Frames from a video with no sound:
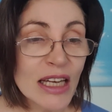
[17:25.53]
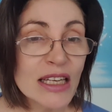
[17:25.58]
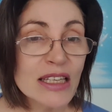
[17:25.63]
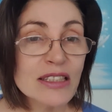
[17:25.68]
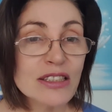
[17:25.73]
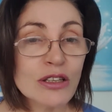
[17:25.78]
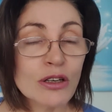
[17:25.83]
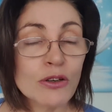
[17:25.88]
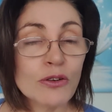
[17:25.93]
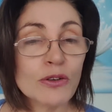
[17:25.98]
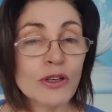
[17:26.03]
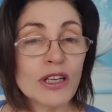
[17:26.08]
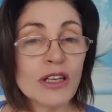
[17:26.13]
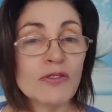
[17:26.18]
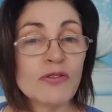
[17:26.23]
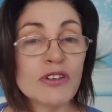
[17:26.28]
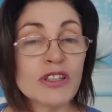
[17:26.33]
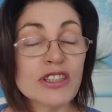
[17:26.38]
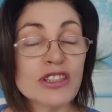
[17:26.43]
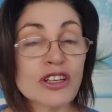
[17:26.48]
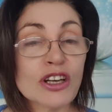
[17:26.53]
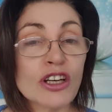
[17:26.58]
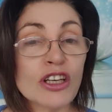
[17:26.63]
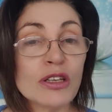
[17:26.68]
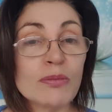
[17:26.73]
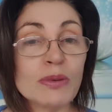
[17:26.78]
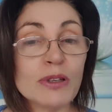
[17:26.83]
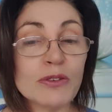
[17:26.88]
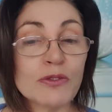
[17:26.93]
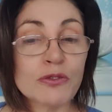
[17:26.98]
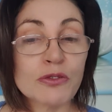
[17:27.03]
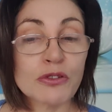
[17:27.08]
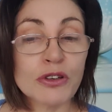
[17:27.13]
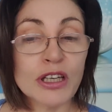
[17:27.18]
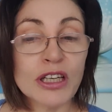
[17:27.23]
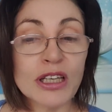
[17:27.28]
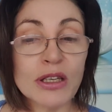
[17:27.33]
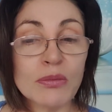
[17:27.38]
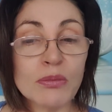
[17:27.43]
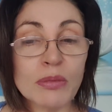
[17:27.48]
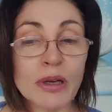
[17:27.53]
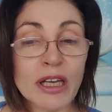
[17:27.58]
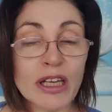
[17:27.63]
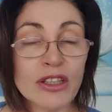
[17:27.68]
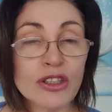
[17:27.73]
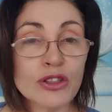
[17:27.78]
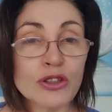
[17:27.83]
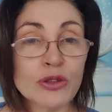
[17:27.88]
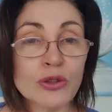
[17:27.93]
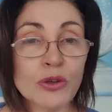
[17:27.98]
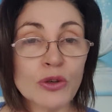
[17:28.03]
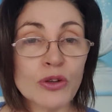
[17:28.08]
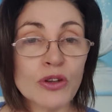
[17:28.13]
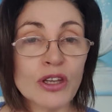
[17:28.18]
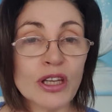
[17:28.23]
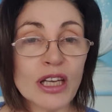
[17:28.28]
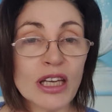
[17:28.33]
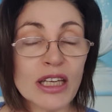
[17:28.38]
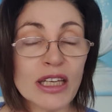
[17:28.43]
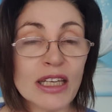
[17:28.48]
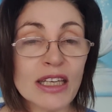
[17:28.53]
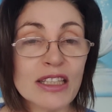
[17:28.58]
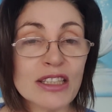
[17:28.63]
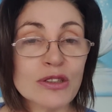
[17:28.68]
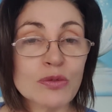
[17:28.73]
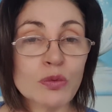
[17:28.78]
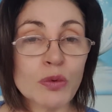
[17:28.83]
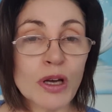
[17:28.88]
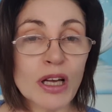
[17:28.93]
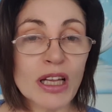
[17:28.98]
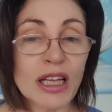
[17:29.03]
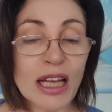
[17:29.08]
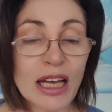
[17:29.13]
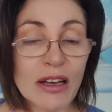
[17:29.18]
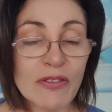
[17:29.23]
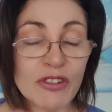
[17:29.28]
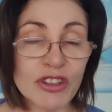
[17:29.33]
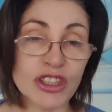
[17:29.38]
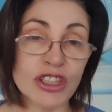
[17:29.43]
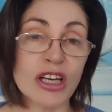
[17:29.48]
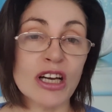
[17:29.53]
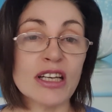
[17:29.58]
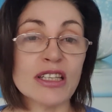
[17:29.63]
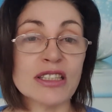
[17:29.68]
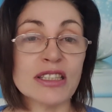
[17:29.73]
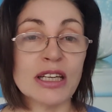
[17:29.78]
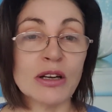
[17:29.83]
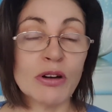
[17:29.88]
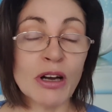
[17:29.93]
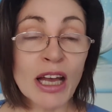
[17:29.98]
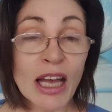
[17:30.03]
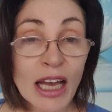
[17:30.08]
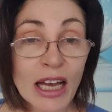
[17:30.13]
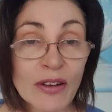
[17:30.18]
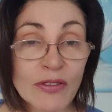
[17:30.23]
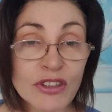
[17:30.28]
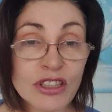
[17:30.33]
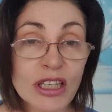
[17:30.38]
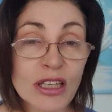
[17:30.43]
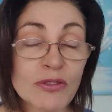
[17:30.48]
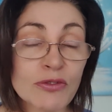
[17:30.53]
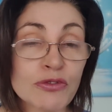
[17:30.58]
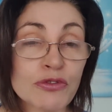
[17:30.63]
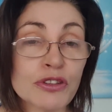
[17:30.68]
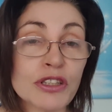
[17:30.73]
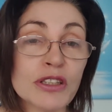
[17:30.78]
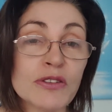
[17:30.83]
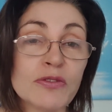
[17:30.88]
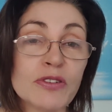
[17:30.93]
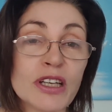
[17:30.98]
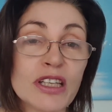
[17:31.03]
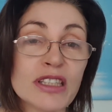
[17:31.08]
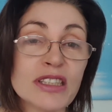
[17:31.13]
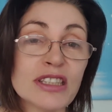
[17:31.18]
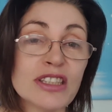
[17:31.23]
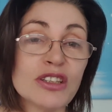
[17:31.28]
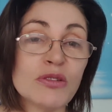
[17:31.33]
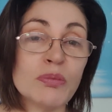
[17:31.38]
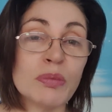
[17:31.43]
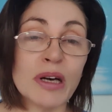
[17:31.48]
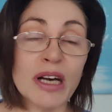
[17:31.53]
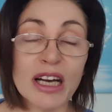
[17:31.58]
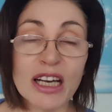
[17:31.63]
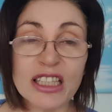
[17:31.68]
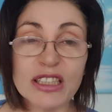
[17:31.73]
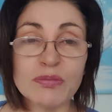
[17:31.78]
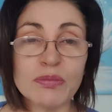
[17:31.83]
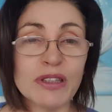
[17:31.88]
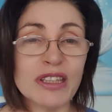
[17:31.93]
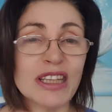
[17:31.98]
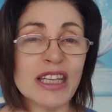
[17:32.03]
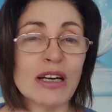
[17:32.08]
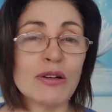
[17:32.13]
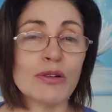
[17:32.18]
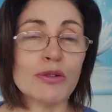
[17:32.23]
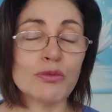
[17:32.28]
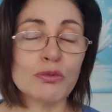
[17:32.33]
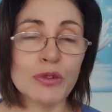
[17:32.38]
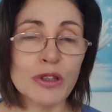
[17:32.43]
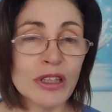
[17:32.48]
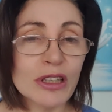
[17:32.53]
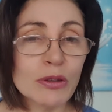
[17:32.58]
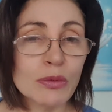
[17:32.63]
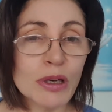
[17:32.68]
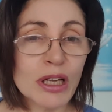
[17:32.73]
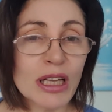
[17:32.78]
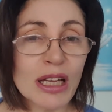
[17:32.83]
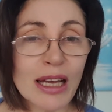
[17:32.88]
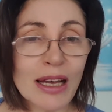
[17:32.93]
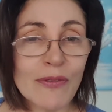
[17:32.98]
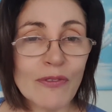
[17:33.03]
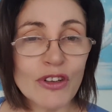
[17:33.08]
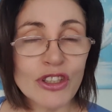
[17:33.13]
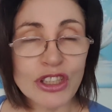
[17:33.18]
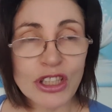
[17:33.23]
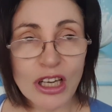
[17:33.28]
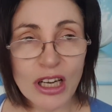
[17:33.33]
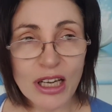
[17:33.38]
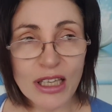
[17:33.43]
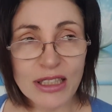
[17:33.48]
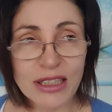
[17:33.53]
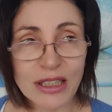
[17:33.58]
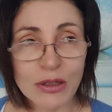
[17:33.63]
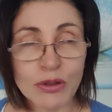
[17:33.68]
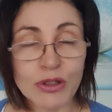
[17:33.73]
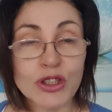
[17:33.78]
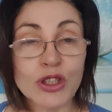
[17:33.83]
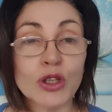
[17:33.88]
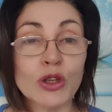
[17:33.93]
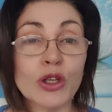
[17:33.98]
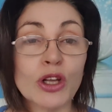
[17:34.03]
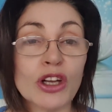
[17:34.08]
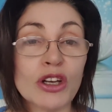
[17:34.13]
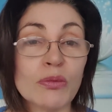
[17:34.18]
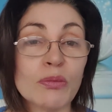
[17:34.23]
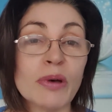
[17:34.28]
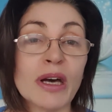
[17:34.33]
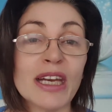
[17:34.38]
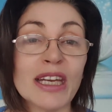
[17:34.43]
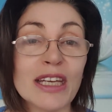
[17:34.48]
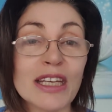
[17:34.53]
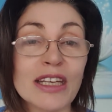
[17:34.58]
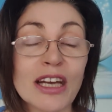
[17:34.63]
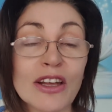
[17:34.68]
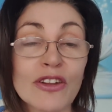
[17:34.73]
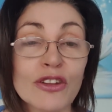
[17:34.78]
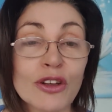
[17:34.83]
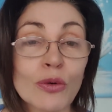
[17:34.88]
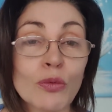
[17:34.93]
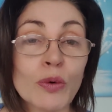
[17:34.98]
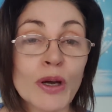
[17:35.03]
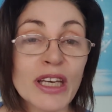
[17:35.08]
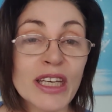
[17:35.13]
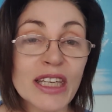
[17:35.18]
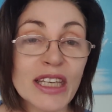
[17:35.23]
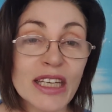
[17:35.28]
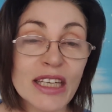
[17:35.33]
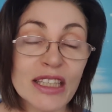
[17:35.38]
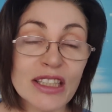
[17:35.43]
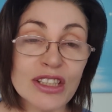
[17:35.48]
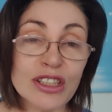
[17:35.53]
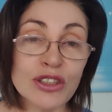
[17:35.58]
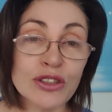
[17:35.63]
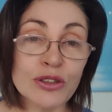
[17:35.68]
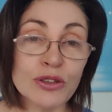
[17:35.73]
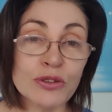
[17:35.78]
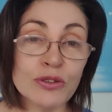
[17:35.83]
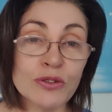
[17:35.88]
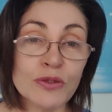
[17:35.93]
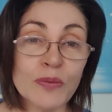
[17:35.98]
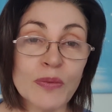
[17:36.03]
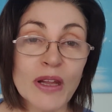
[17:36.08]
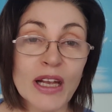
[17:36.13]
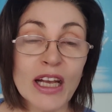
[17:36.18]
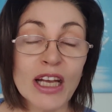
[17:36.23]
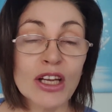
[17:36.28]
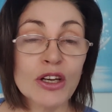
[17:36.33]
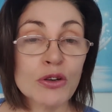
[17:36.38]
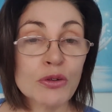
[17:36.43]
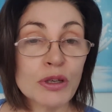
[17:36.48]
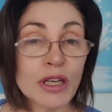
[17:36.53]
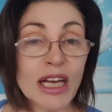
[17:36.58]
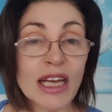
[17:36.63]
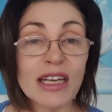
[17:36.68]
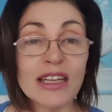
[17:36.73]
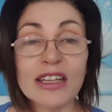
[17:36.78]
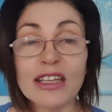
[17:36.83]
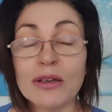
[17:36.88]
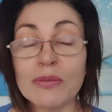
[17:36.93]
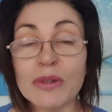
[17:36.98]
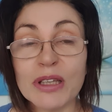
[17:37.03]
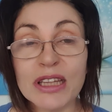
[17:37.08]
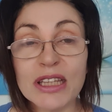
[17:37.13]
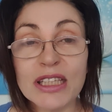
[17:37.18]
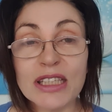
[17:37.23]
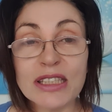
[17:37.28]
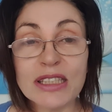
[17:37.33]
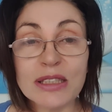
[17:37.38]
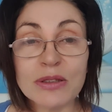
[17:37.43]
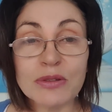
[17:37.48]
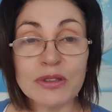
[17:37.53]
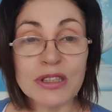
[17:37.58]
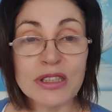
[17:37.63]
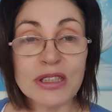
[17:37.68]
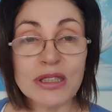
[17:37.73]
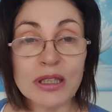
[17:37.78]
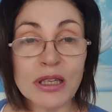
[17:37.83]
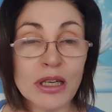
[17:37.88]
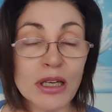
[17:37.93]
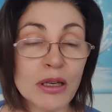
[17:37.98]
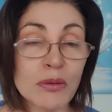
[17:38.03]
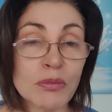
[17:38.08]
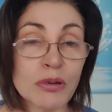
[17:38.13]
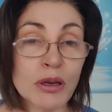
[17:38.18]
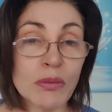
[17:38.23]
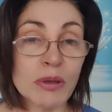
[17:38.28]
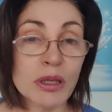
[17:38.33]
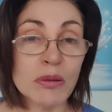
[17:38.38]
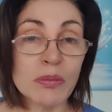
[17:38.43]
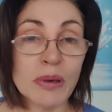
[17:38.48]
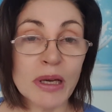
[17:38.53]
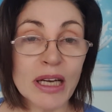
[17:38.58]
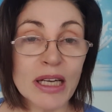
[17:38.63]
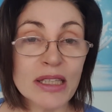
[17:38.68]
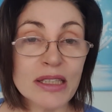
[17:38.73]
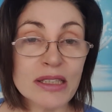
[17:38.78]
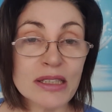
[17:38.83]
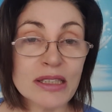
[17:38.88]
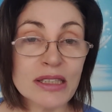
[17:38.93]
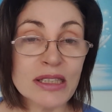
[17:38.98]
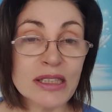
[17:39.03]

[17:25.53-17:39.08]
So if it's going to be free, make sure that it's well advertised. Now, I have done free events in the past, but they were really well advertised. There was a lot of money that went into creating them, and this was probably about